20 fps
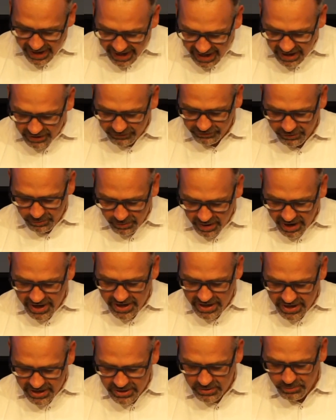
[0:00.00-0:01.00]
out from
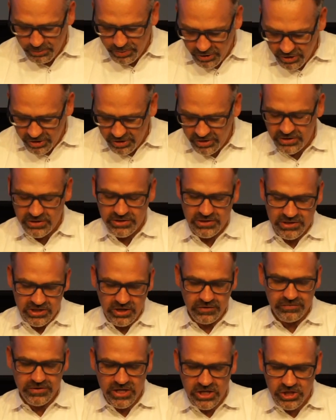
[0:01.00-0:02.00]
under the burdens
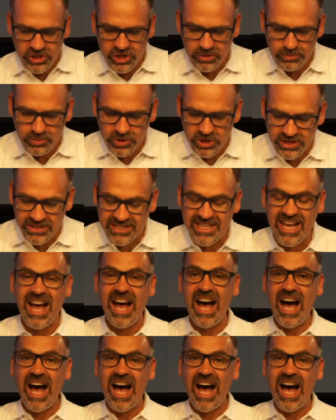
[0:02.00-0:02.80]
of the Egyptians.